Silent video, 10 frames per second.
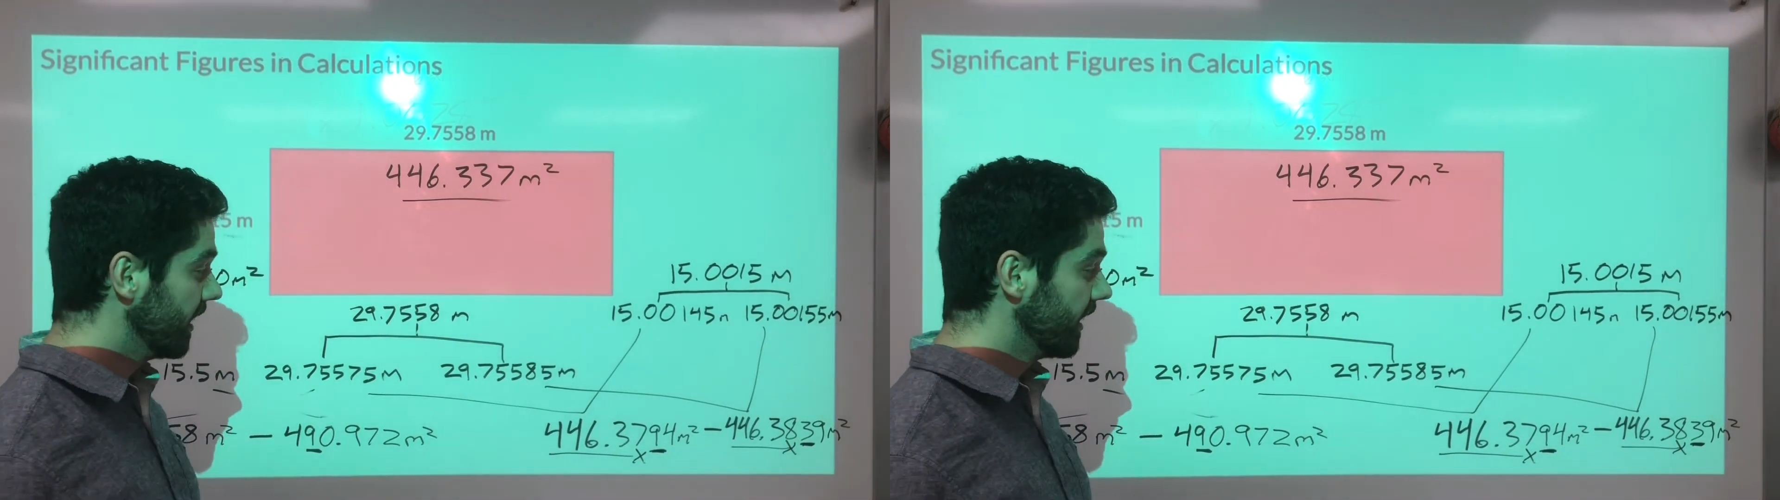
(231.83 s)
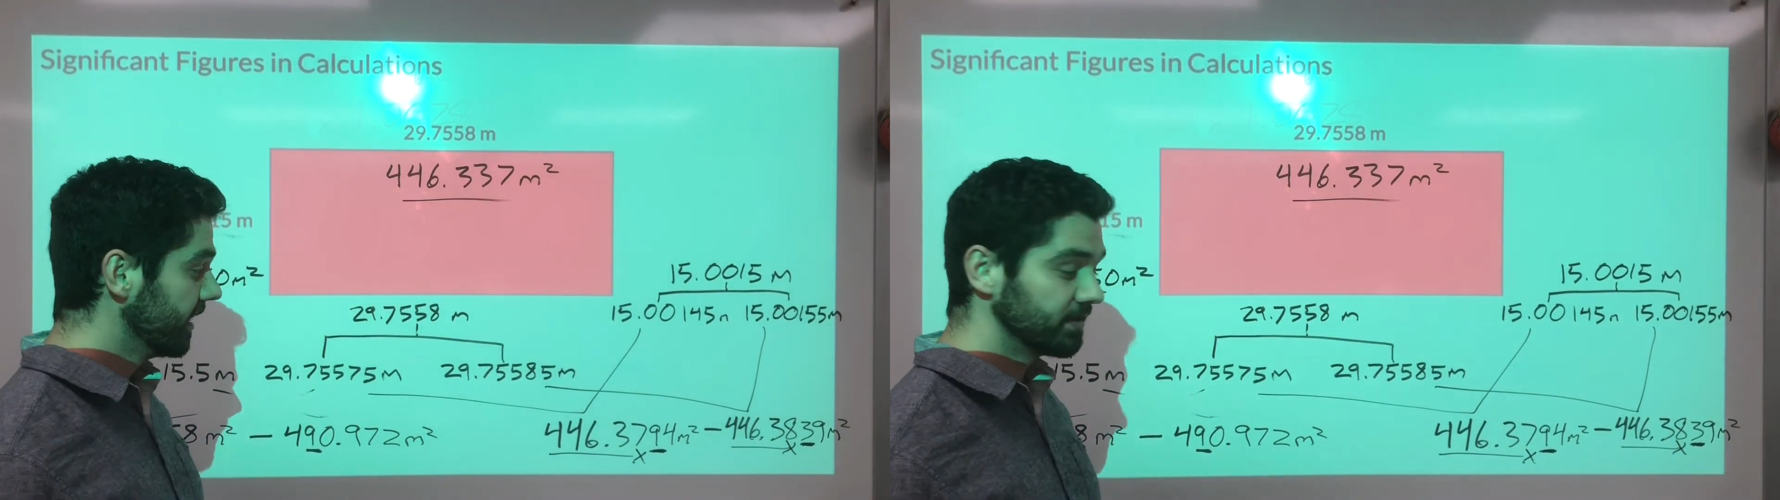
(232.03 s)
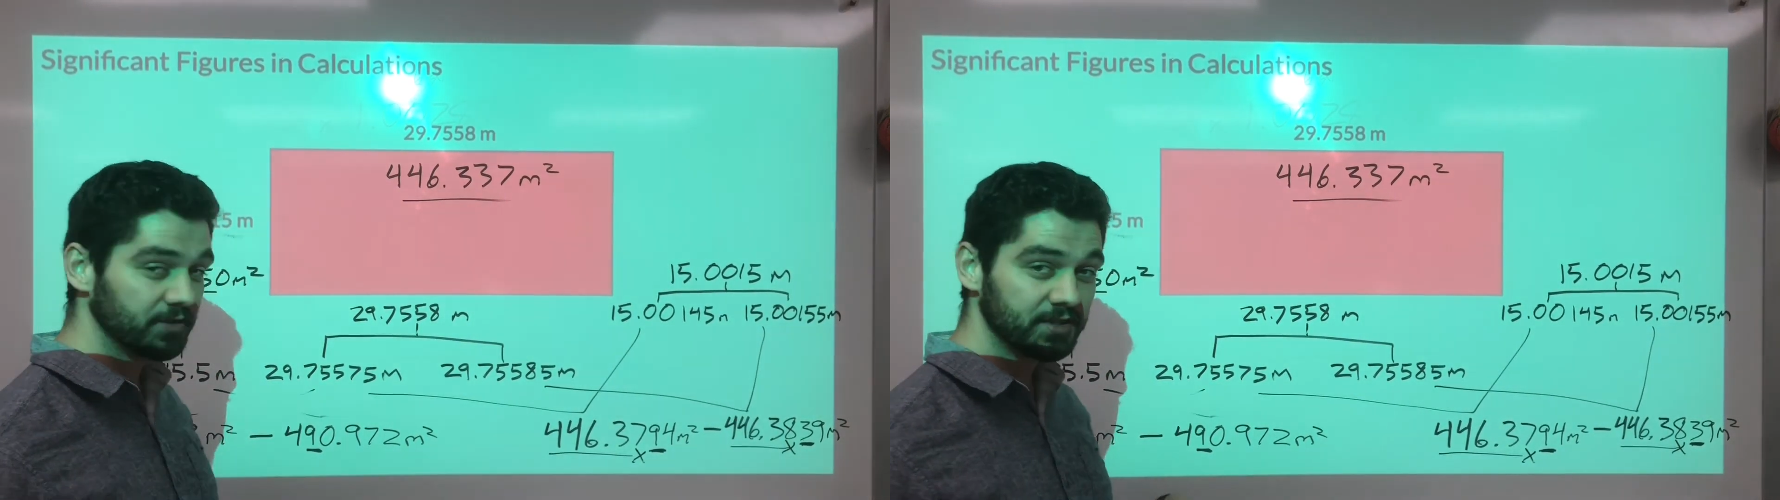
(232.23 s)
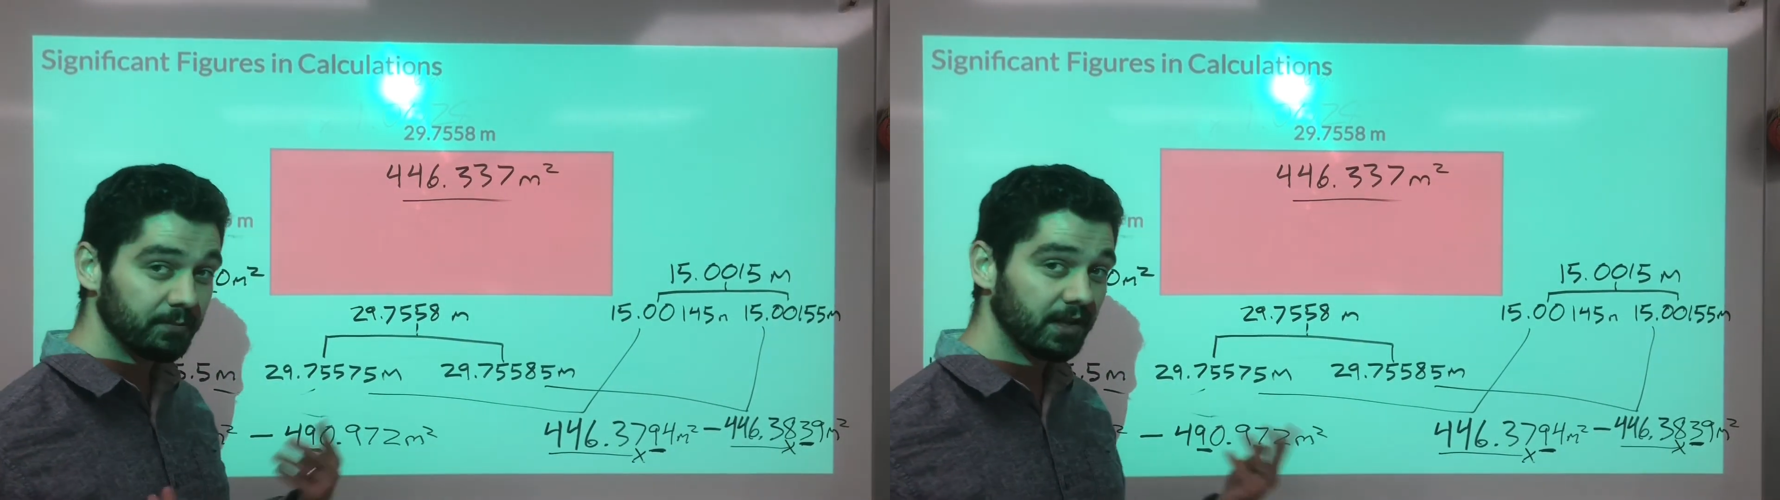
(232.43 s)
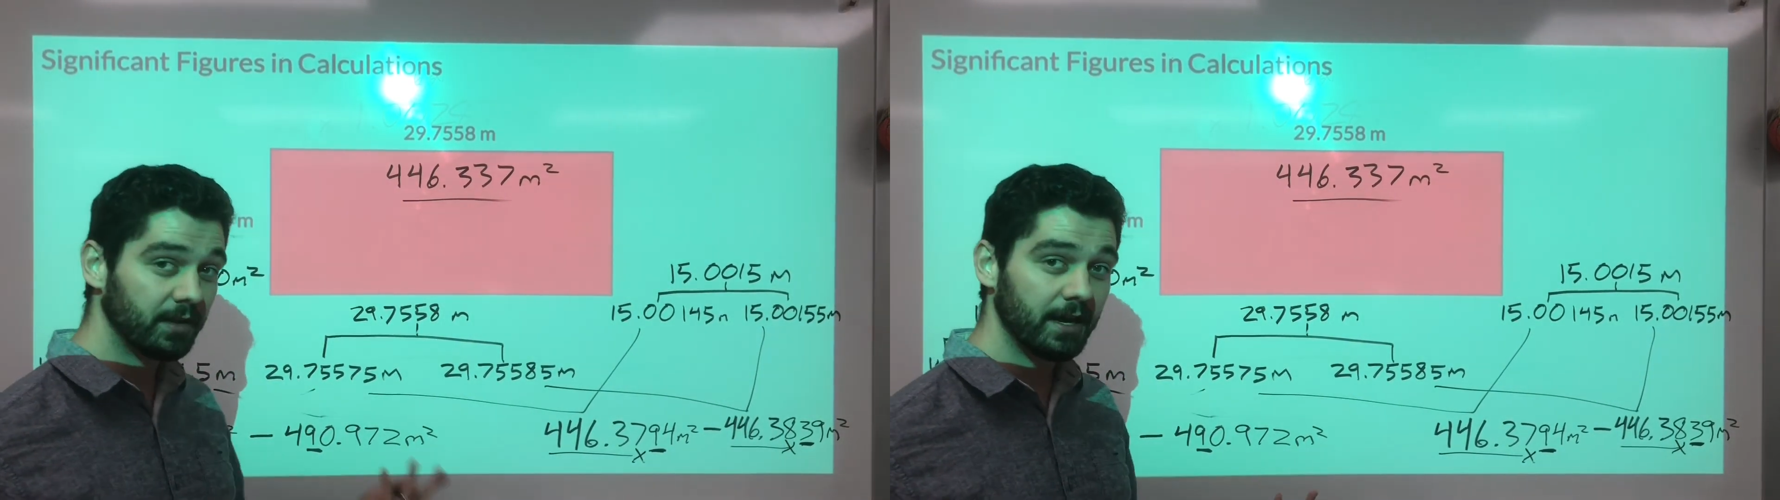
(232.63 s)
Is there
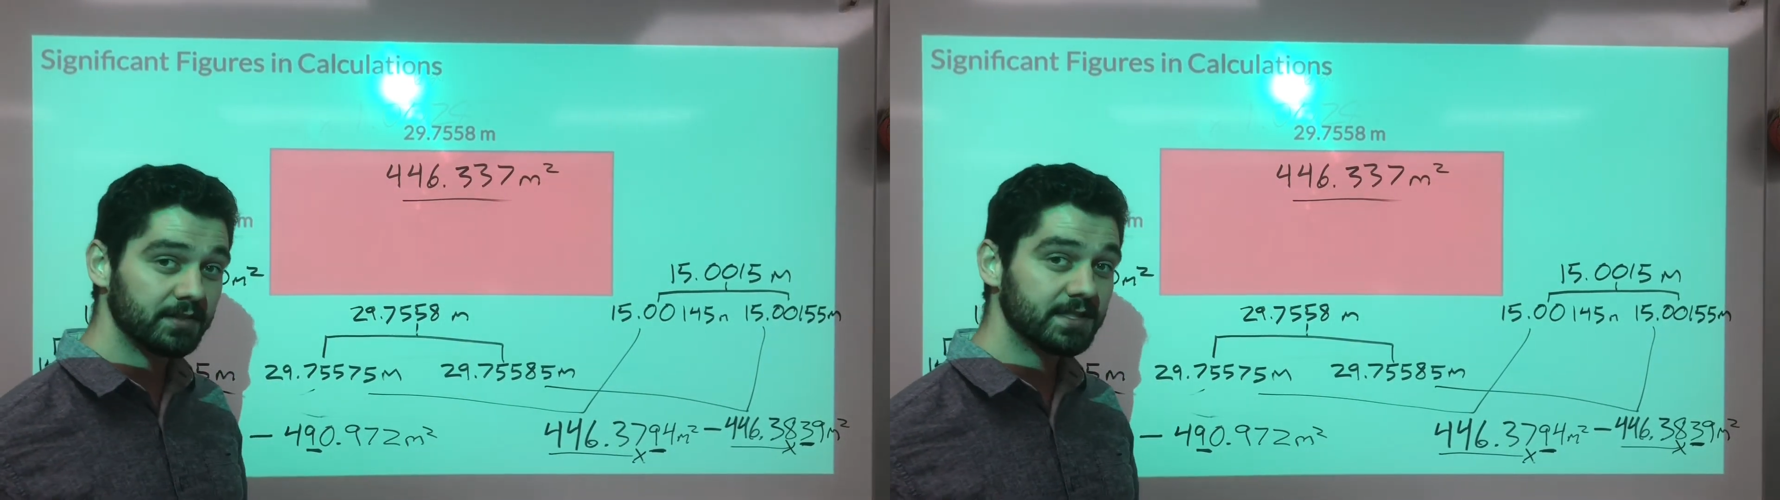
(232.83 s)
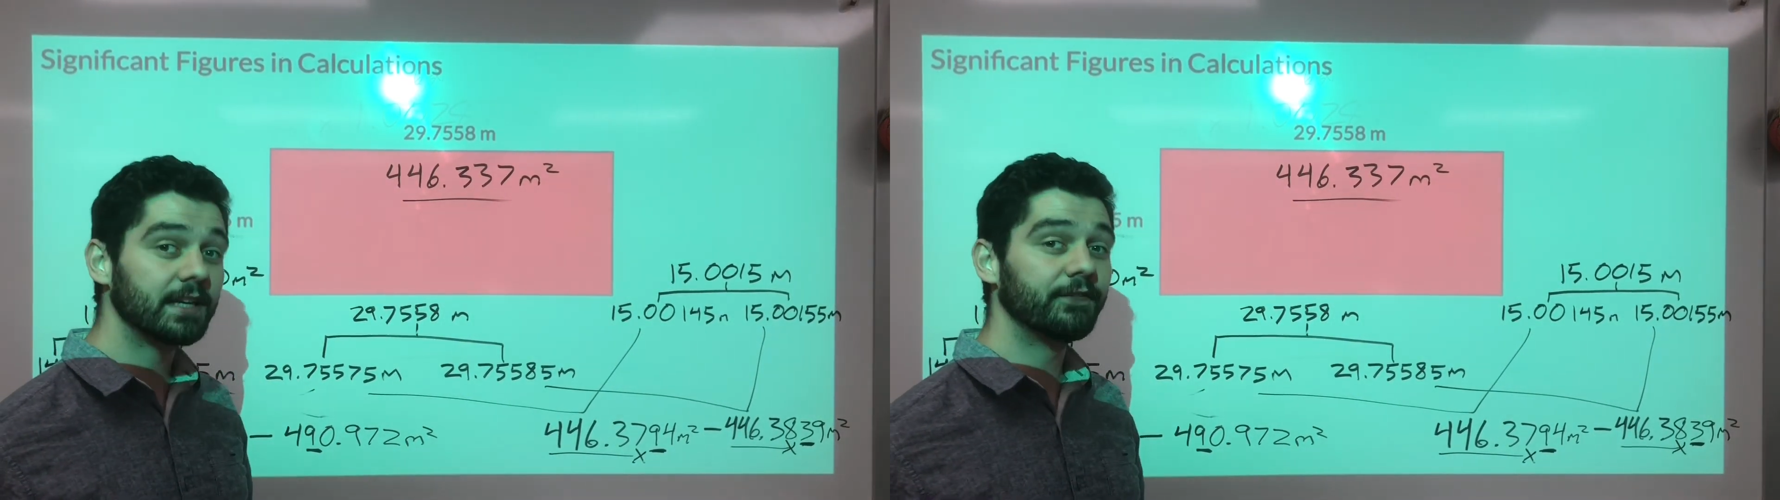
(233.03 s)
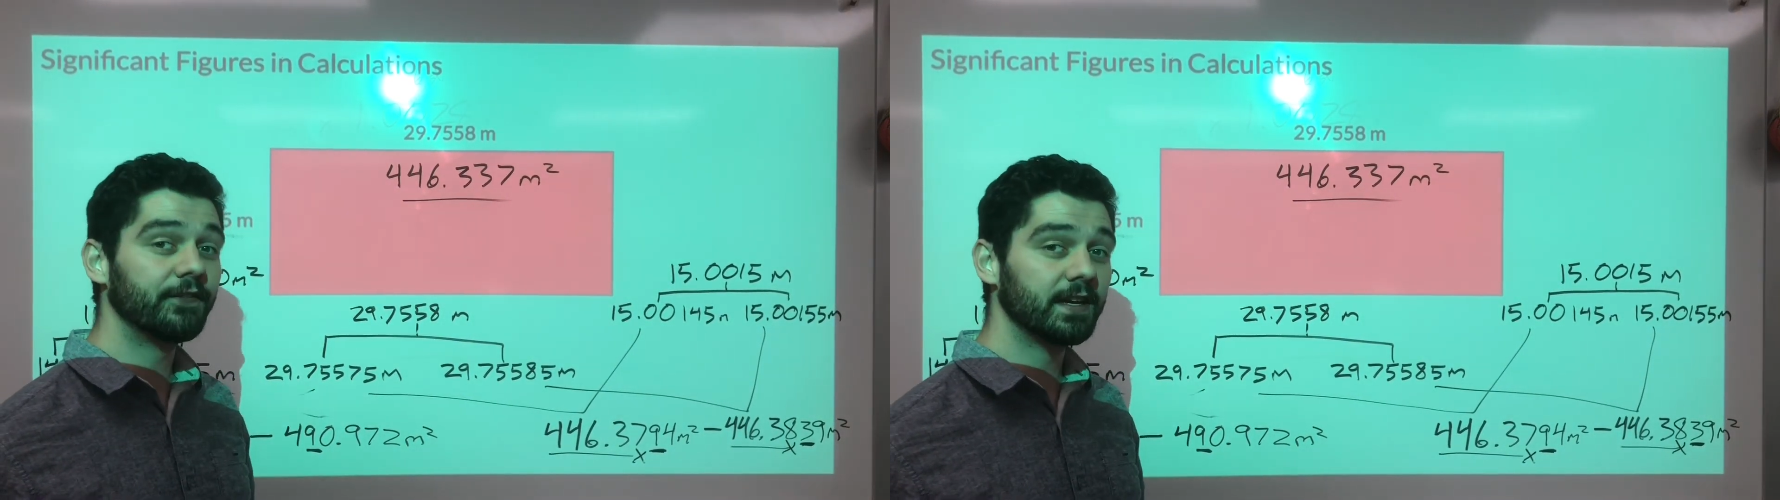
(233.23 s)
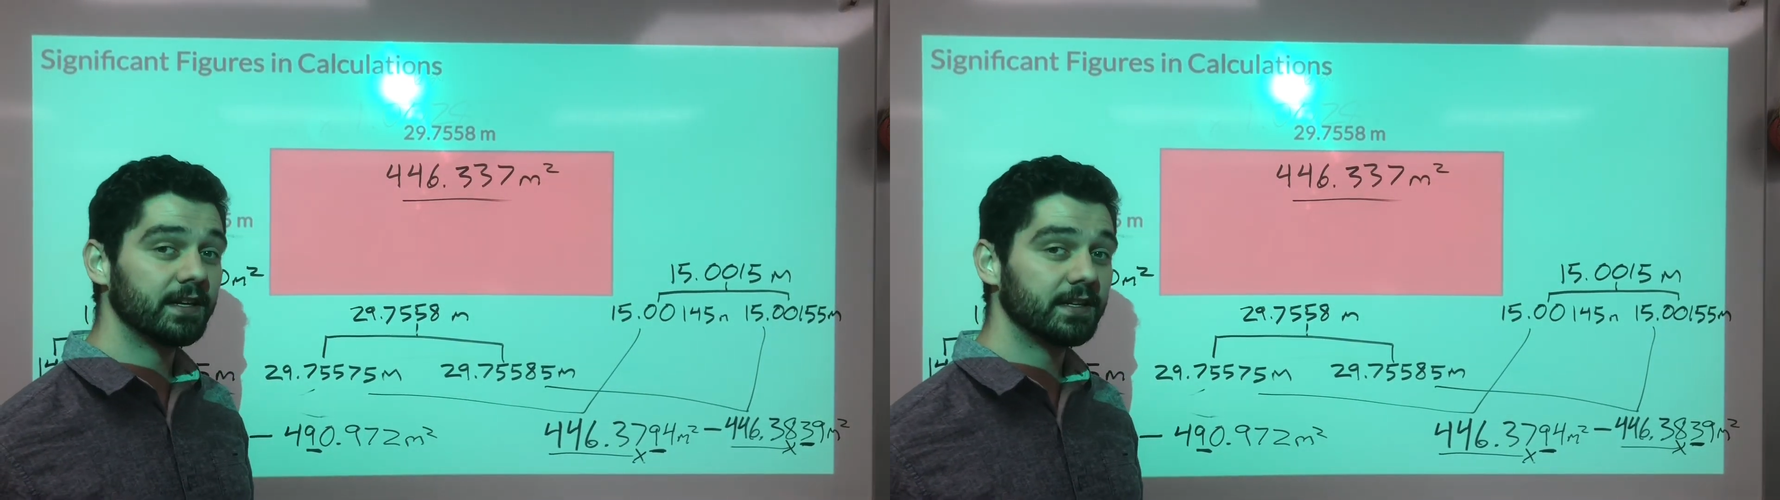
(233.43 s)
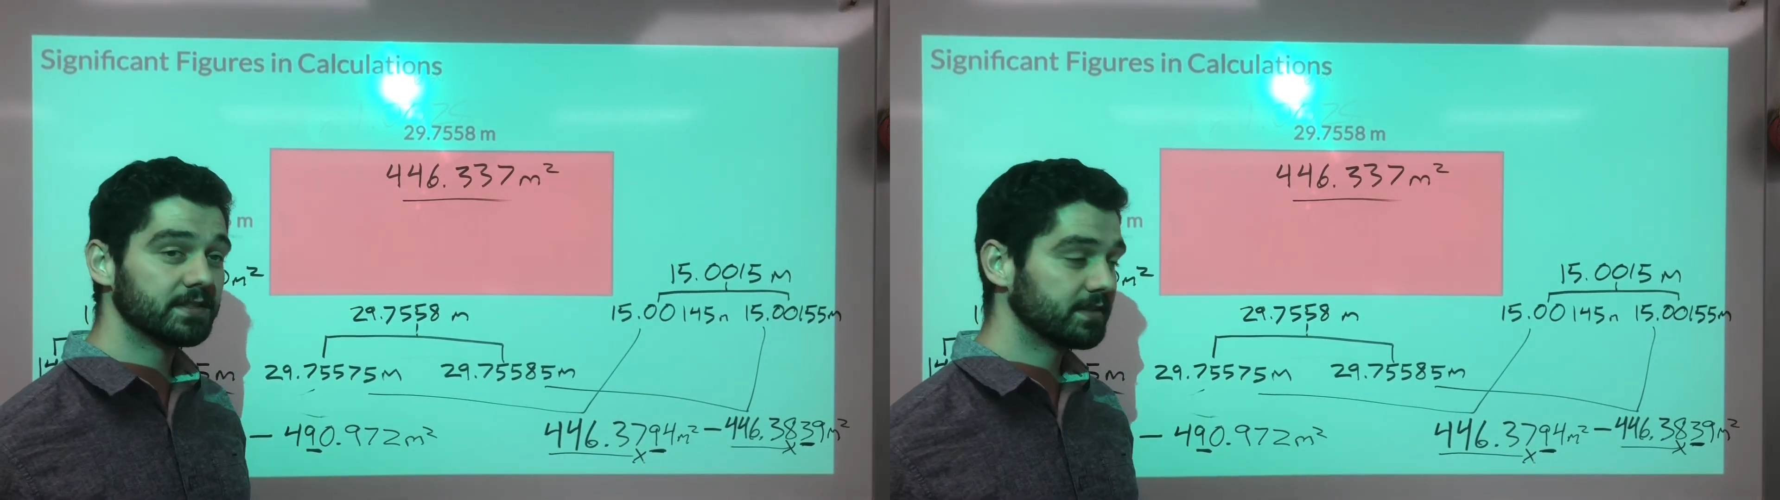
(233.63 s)
something about sig
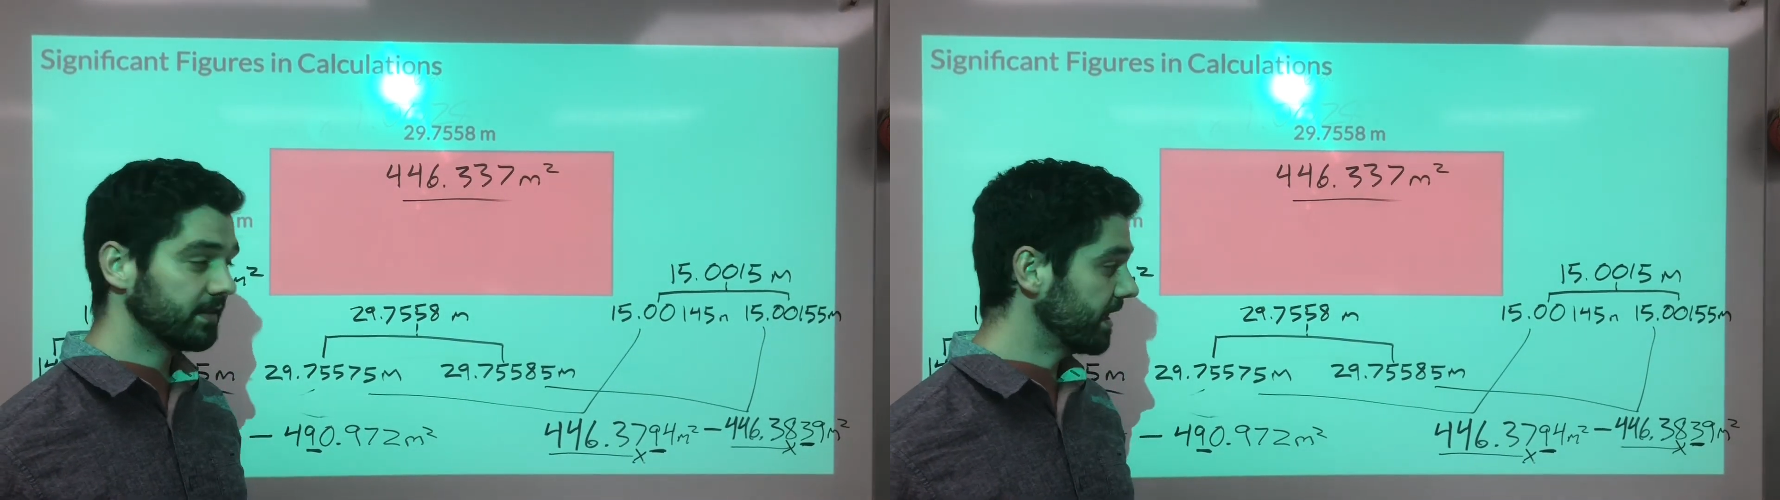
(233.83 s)
figs